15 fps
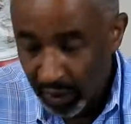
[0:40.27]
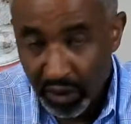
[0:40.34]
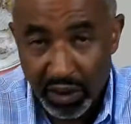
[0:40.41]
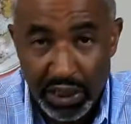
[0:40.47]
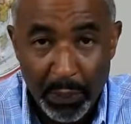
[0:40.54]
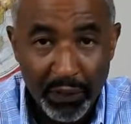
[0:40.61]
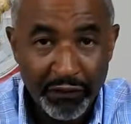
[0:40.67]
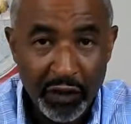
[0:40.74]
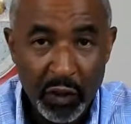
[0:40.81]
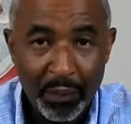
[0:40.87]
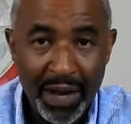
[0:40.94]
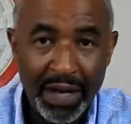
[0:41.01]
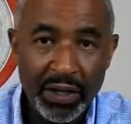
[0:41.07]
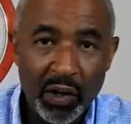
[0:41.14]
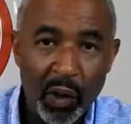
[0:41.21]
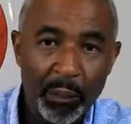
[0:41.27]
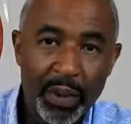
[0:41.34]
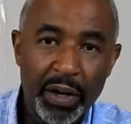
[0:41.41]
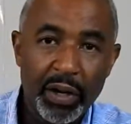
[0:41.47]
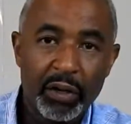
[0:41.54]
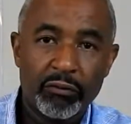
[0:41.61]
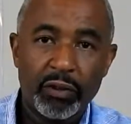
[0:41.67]
Some of you may know
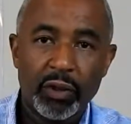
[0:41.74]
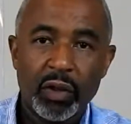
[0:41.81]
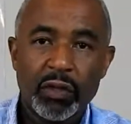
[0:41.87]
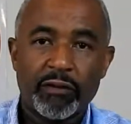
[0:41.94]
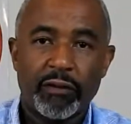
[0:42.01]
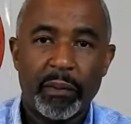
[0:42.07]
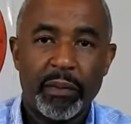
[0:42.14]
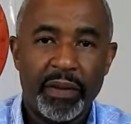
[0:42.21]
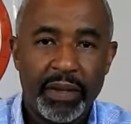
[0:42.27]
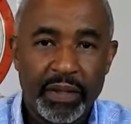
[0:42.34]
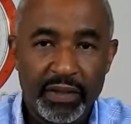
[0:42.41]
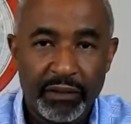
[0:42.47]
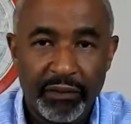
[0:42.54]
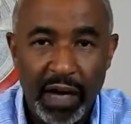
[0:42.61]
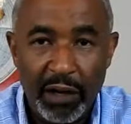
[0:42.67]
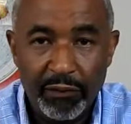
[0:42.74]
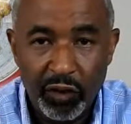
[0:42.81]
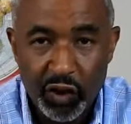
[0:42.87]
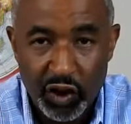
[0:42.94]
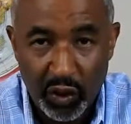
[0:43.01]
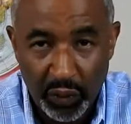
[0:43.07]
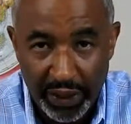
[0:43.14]
Bear Grylls from the survival
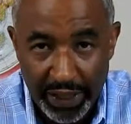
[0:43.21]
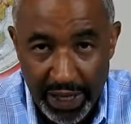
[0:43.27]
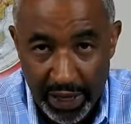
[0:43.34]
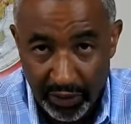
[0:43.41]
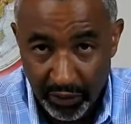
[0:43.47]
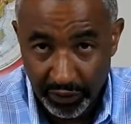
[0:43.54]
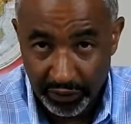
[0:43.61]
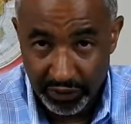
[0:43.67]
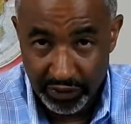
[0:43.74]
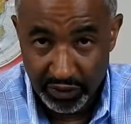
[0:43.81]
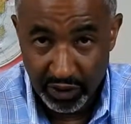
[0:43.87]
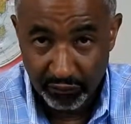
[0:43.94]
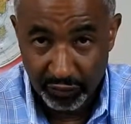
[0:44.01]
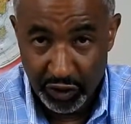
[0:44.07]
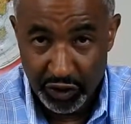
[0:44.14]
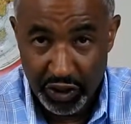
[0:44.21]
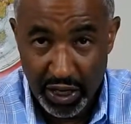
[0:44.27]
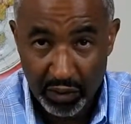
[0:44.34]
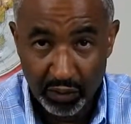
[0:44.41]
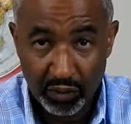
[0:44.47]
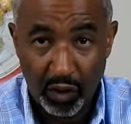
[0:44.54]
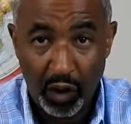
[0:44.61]
show he had on the Discovery
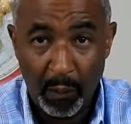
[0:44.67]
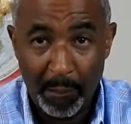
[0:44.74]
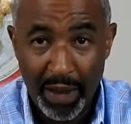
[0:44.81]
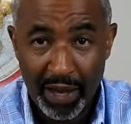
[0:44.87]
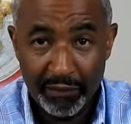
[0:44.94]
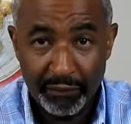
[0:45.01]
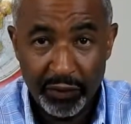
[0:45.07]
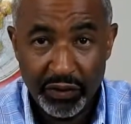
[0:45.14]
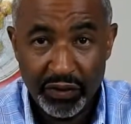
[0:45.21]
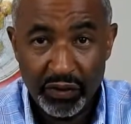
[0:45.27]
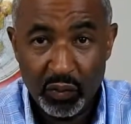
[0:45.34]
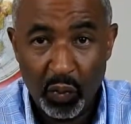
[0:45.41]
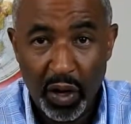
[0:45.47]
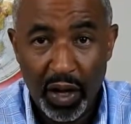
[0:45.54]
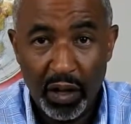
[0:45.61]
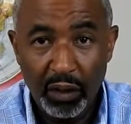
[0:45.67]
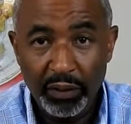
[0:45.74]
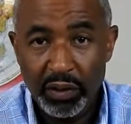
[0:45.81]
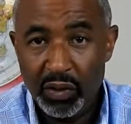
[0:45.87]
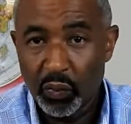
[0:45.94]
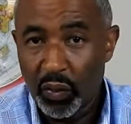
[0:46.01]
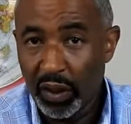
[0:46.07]
Channel called Man vs. Wild,
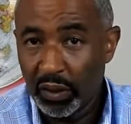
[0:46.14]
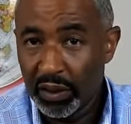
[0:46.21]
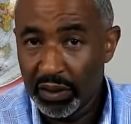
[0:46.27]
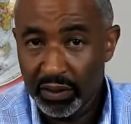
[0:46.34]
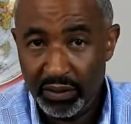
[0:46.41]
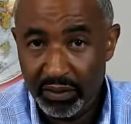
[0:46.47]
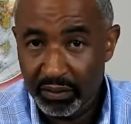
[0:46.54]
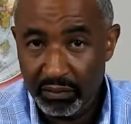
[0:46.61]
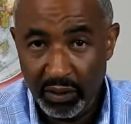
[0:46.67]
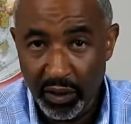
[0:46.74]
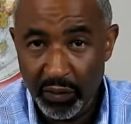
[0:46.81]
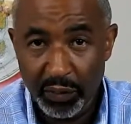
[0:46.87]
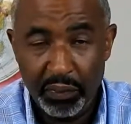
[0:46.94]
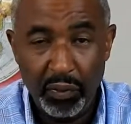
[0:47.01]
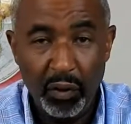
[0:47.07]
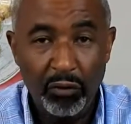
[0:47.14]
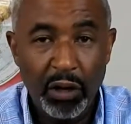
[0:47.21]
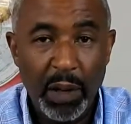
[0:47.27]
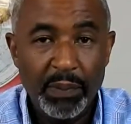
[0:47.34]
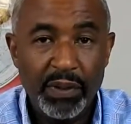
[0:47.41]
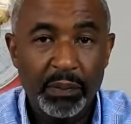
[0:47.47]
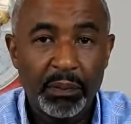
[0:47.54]
as well as other
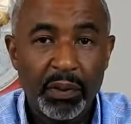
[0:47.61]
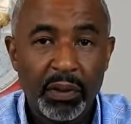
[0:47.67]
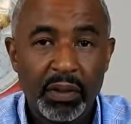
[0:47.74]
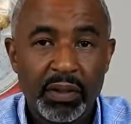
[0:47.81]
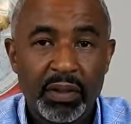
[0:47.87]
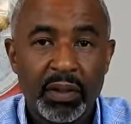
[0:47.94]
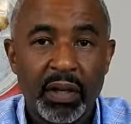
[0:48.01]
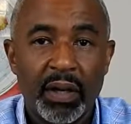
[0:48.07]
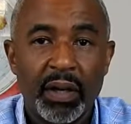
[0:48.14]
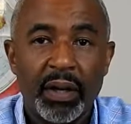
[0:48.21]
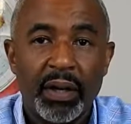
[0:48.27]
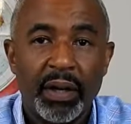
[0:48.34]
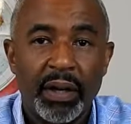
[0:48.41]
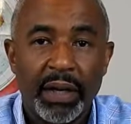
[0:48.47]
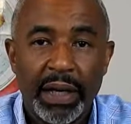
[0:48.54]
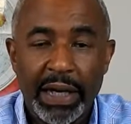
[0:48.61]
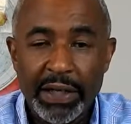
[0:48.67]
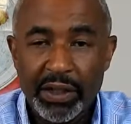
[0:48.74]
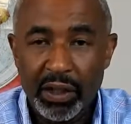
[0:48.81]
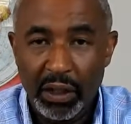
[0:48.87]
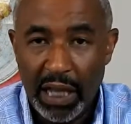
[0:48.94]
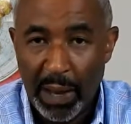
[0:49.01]
programs and books.
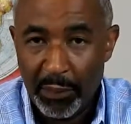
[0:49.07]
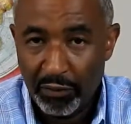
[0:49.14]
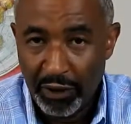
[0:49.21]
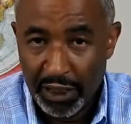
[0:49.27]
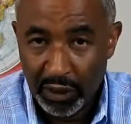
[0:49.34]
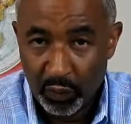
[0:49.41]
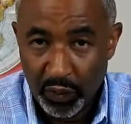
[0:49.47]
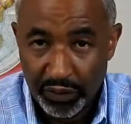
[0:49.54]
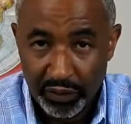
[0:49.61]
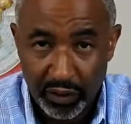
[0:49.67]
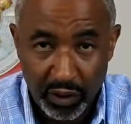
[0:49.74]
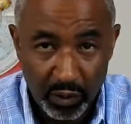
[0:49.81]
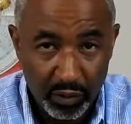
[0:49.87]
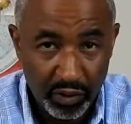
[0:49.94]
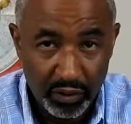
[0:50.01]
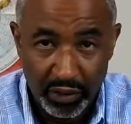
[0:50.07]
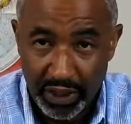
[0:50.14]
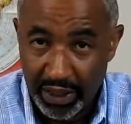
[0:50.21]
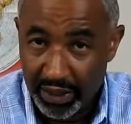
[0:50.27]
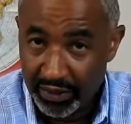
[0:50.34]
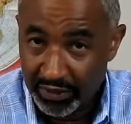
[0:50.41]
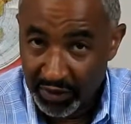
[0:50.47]
He's collaborated with Gerber,
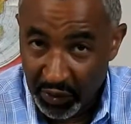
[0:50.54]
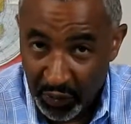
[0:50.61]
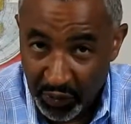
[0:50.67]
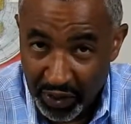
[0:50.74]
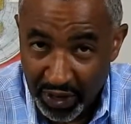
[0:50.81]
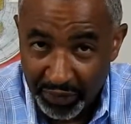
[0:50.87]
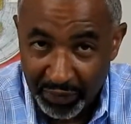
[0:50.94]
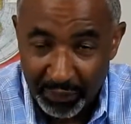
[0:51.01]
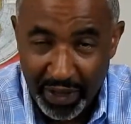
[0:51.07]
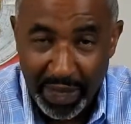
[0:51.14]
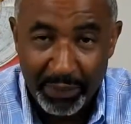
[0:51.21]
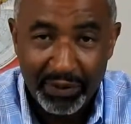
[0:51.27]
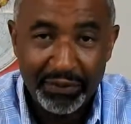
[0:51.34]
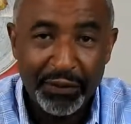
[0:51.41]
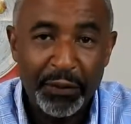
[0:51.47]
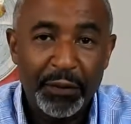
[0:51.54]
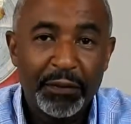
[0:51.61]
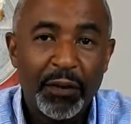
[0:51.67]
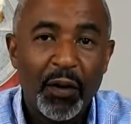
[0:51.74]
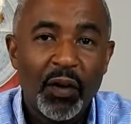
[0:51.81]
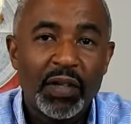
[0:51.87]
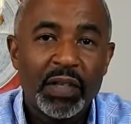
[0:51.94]
and no, not the baby food
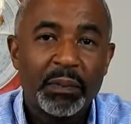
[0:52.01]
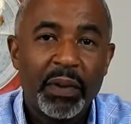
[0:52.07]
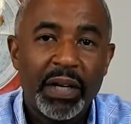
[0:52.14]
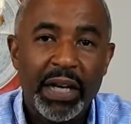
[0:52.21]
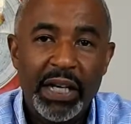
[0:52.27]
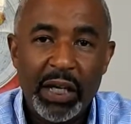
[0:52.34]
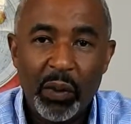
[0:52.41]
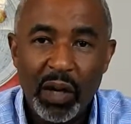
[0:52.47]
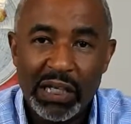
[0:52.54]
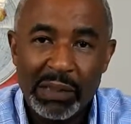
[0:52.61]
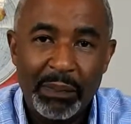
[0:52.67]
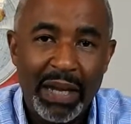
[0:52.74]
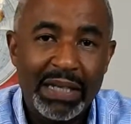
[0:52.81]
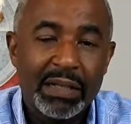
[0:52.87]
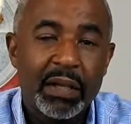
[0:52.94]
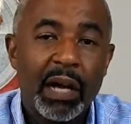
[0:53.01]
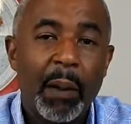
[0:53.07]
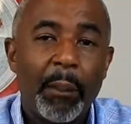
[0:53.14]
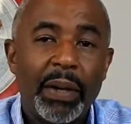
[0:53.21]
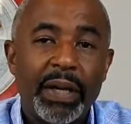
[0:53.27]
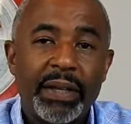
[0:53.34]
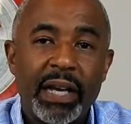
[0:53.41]
folks, but a US-based
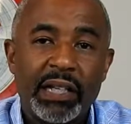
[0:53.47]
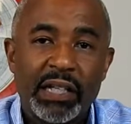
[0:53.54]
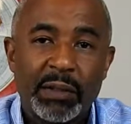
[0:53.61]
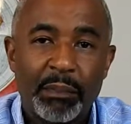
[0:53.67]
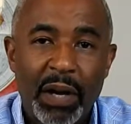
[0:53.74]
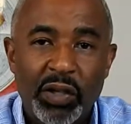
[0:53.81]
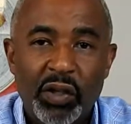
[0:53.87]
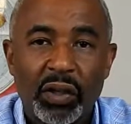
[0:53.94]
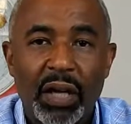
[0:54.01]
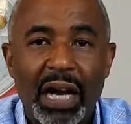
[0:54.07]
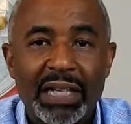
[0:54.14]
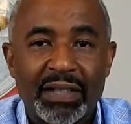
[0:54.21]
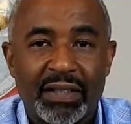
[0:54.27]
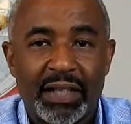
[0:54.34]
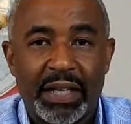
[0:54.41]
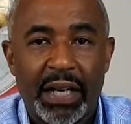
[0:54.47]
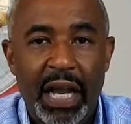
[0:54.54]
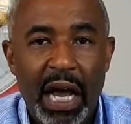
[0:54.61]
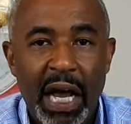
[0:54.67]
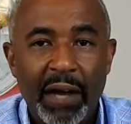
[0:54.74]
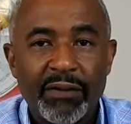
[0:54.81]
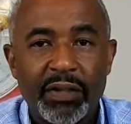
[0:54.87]
company that specializes in
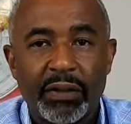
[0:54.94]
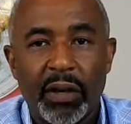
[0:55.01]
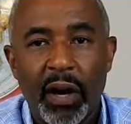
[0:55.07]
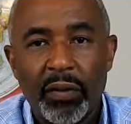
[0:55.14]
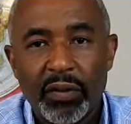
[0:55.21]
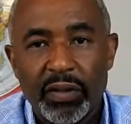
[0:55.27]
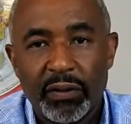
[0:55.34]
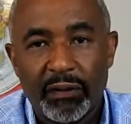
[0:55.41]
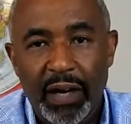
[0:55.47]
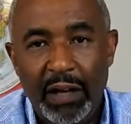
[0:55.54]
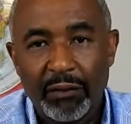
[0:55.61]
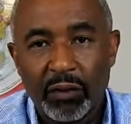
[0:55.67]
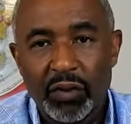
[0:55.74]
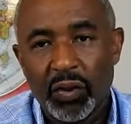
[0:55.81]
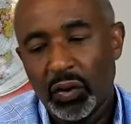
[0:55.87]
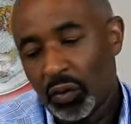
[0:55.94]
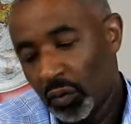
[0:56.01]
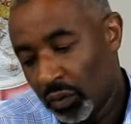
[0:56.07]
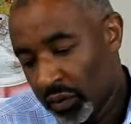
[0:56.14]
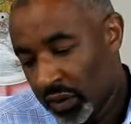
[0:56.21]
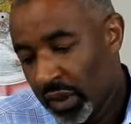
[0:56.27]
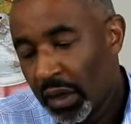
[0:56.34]
knives and other survival
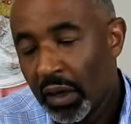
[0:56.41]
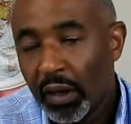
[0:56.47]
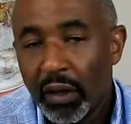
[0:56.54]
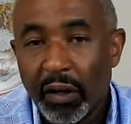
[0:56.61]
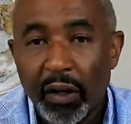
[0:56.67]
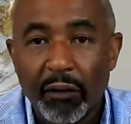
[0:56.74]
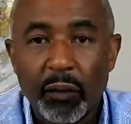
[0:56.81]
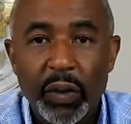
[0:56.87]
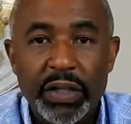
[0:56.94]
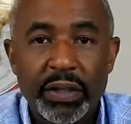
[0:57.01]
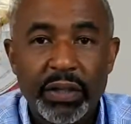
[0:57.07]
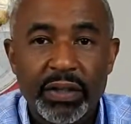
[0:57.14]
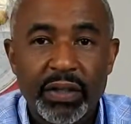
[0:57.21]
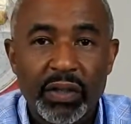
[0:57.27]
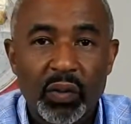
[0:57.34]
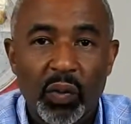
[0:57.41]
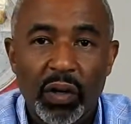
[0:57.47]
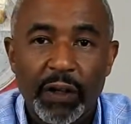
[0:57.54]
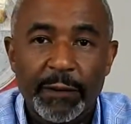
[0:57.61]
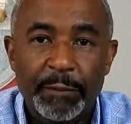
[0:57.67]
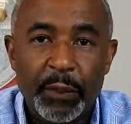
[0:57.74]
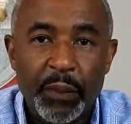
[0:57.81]
tools, of which this is
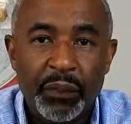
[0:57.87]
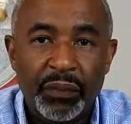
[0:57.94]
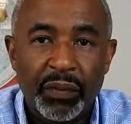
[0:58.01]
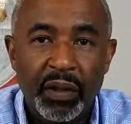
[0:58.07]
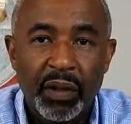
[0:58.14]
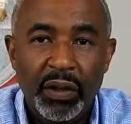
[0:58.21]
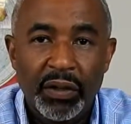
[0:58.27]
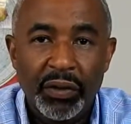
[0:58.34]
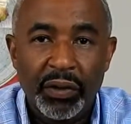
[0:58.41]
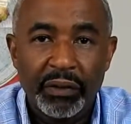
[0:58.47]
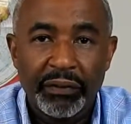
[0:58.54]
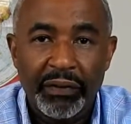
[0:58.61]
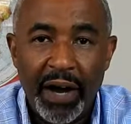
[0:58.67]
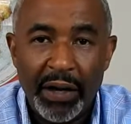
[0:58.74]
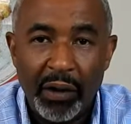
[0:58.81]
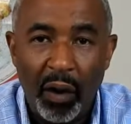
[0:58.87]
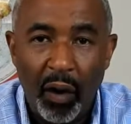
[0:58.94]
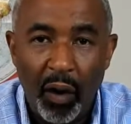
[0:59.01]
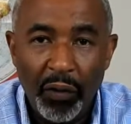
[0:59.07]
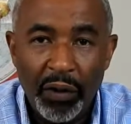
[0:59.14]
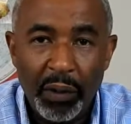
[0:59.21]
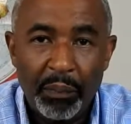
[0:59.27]
one. You can find
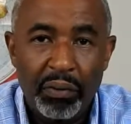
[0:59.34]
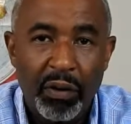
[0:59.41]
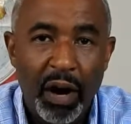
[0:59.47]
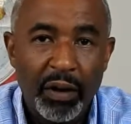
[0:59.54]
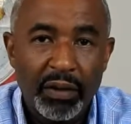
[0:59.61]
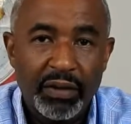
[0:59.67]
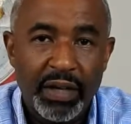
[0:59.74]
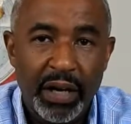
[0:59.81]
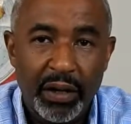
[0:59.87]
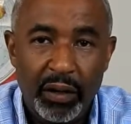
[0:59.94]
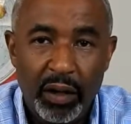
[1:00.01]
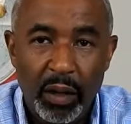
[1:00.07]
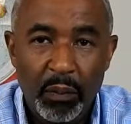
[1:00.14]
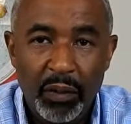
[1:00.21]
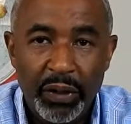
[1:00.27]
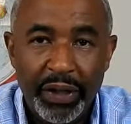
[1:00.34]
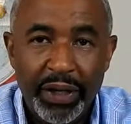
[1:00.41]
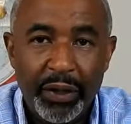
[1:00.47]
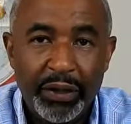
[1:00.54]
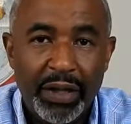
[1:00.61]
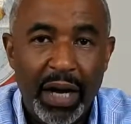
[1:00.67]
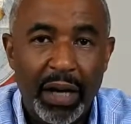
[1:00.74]
all their products at
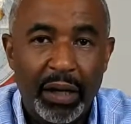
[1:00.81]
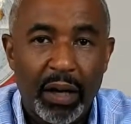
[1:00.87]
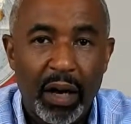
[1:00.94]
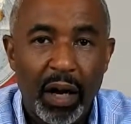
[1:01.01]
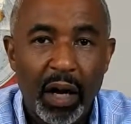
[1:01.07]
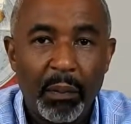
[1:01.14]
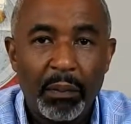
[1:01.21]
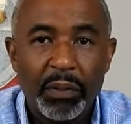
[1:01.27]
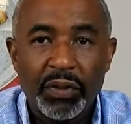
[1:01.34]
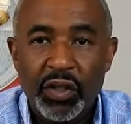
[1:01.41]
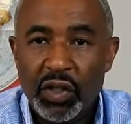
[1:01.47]
gerbergear.com.